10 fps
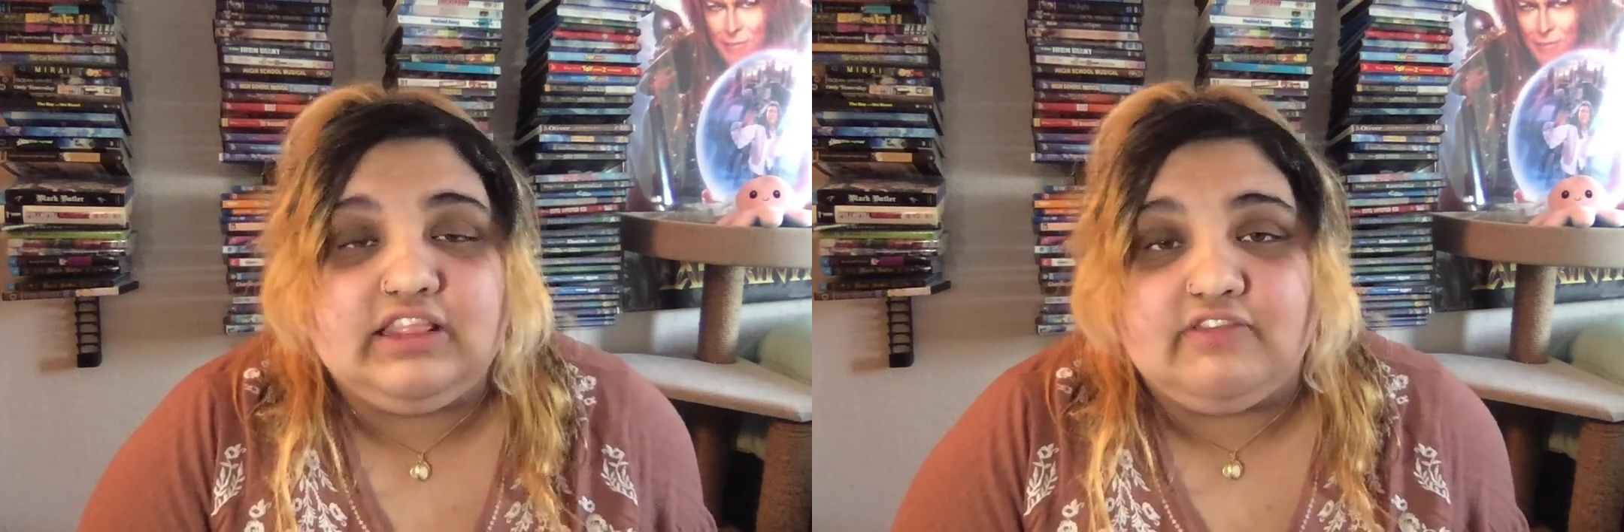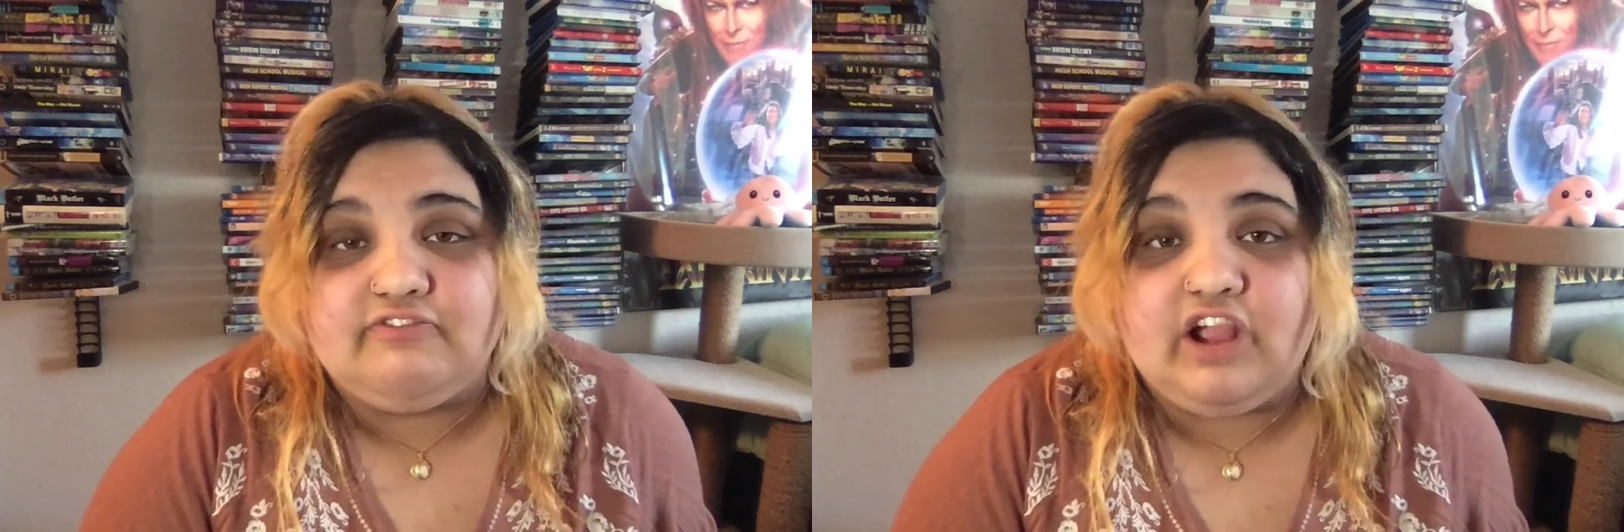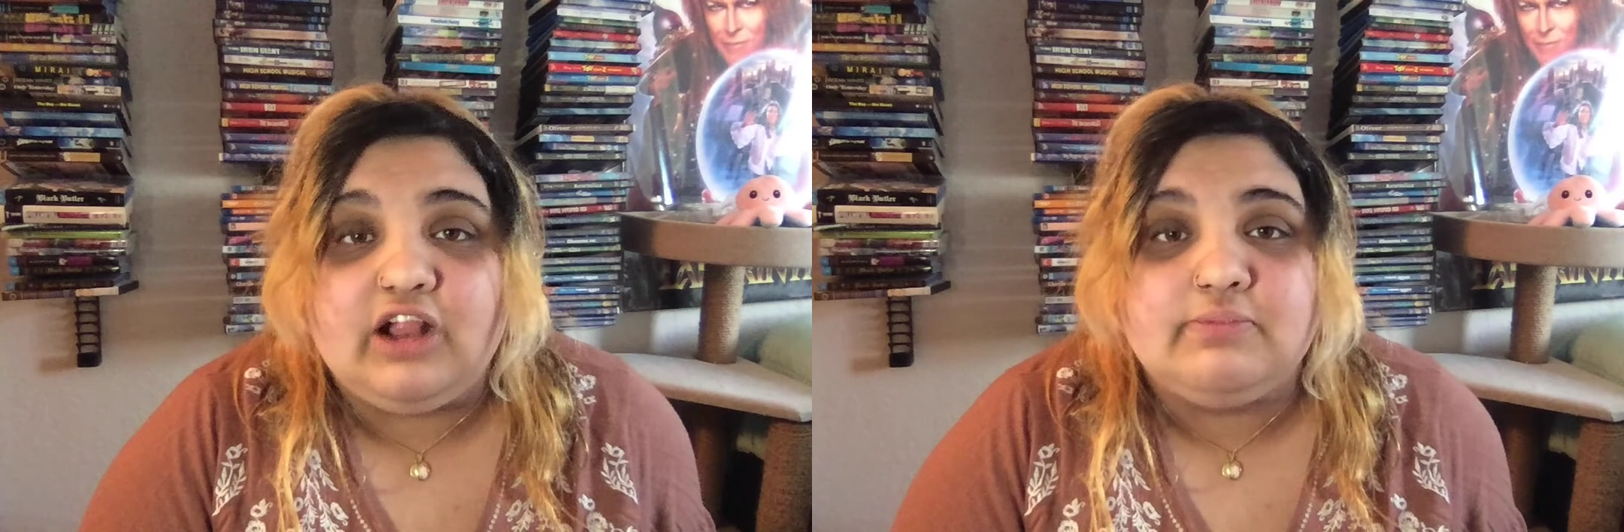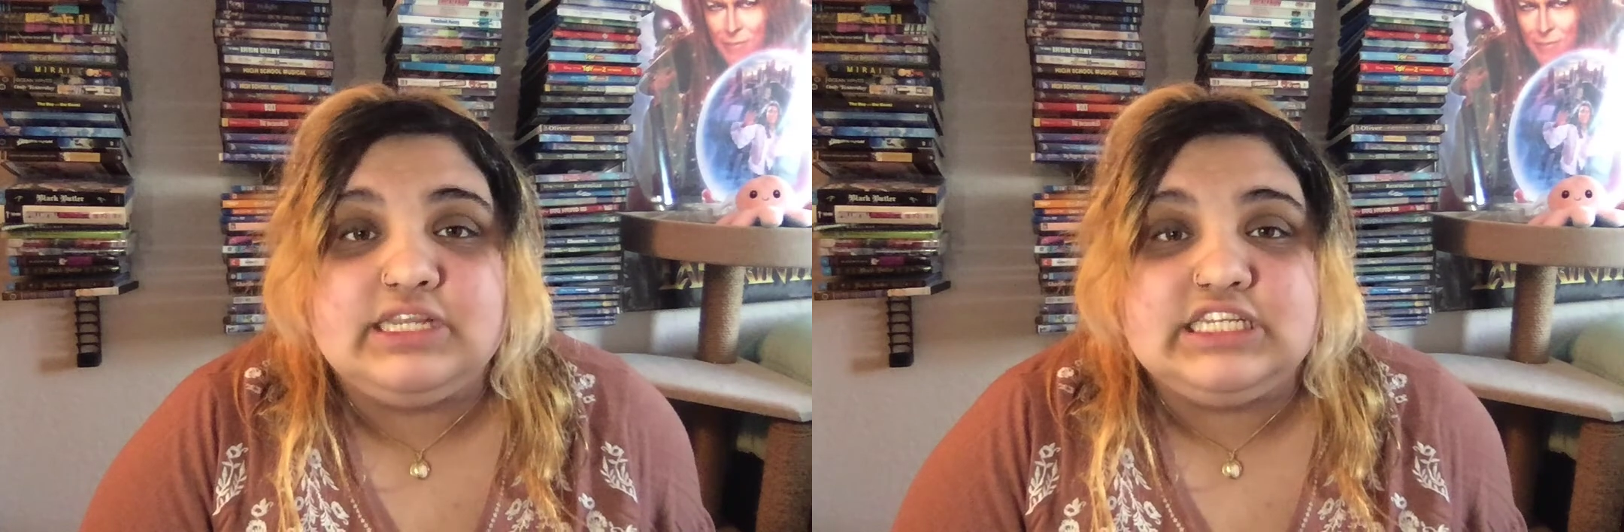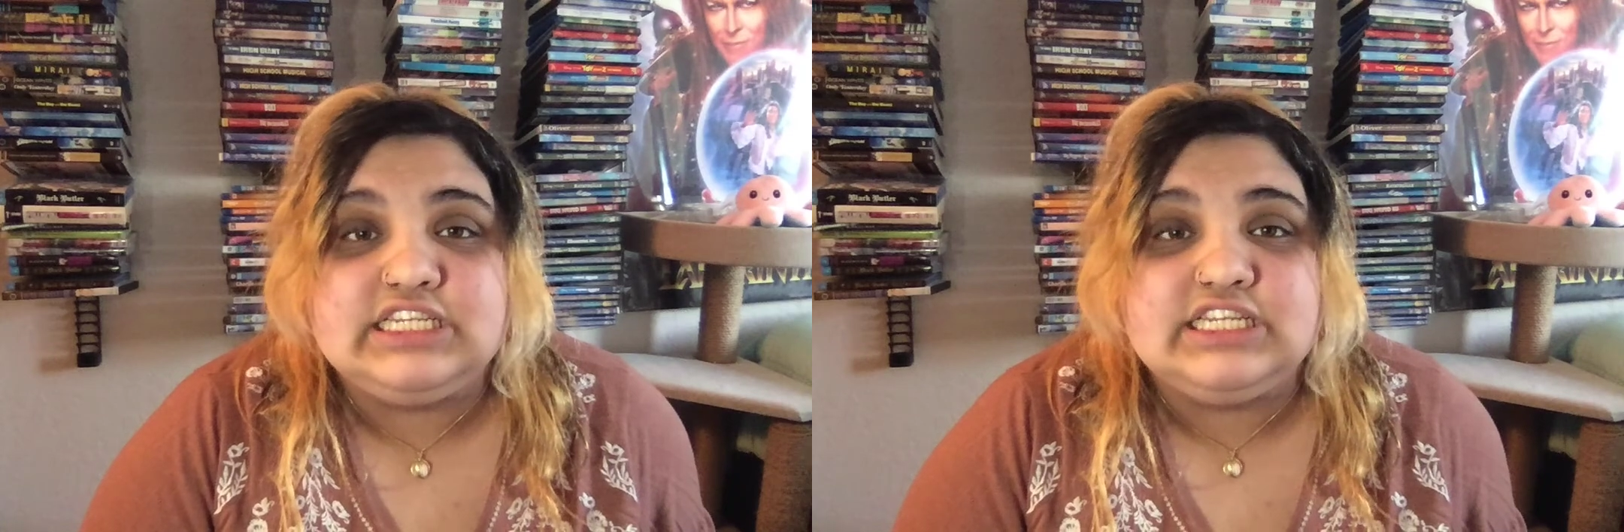the
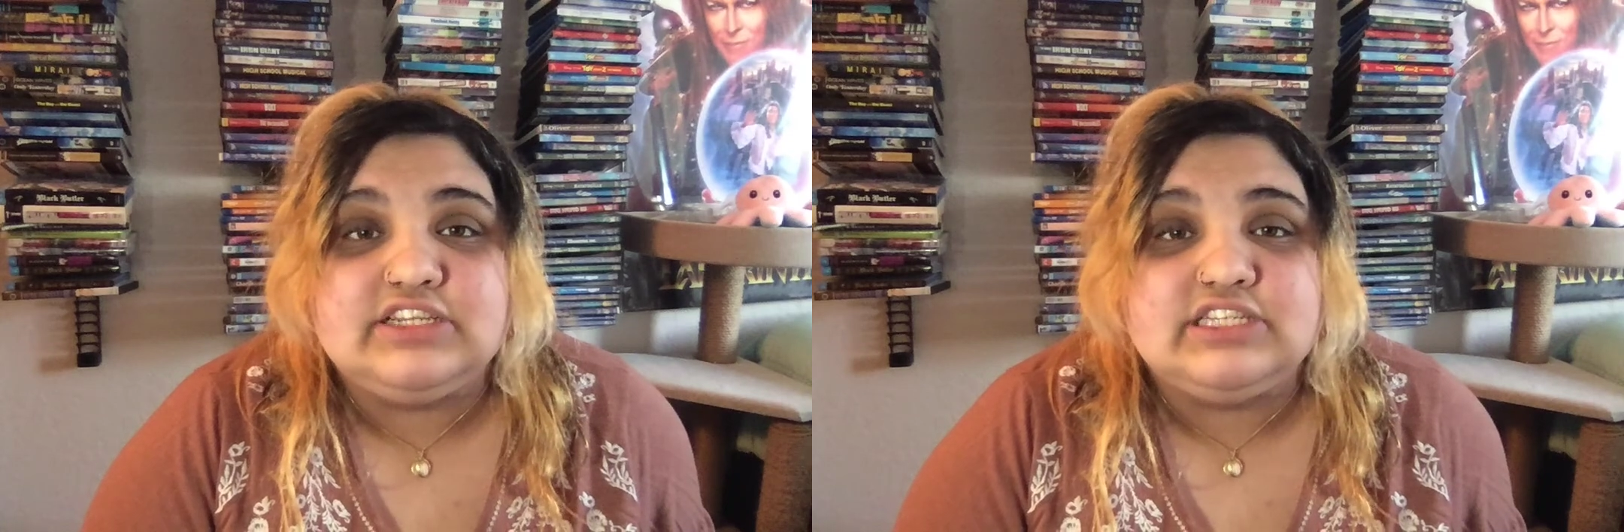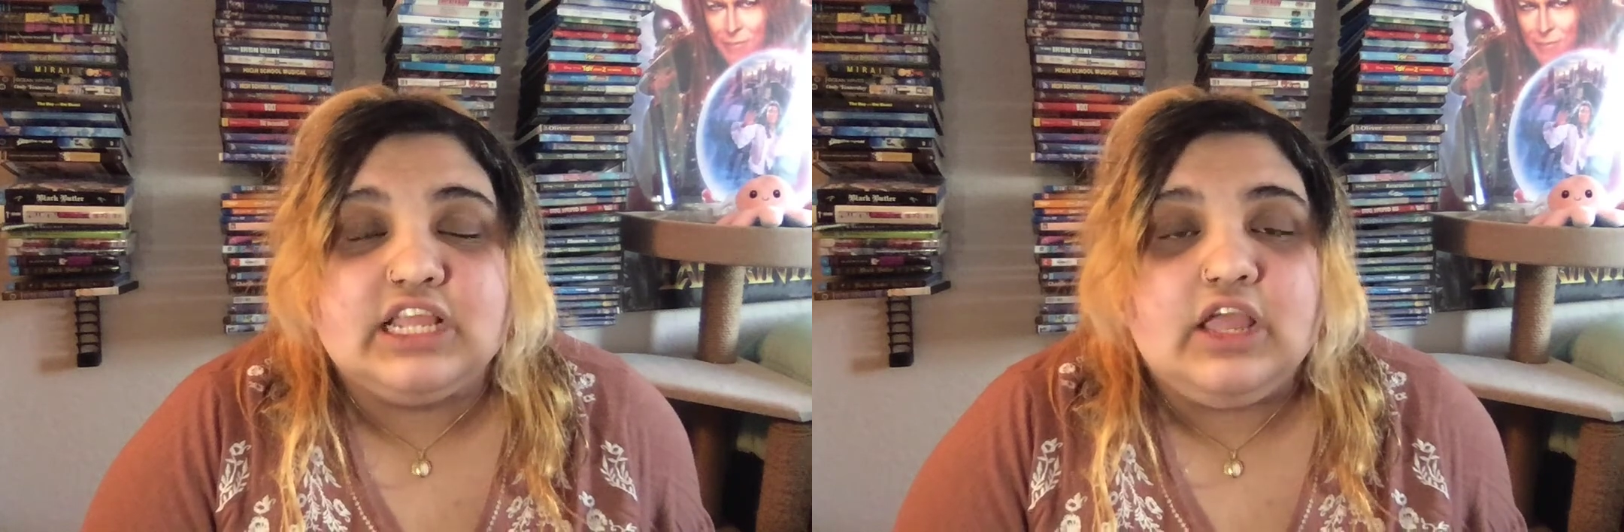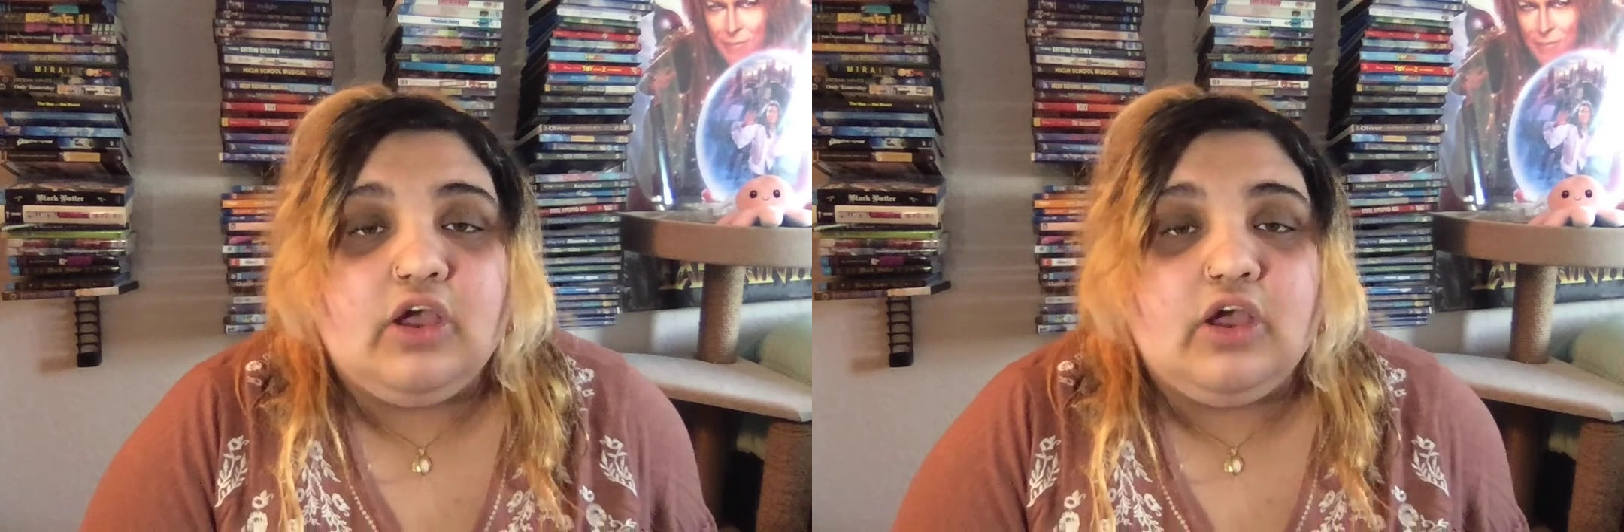environment details,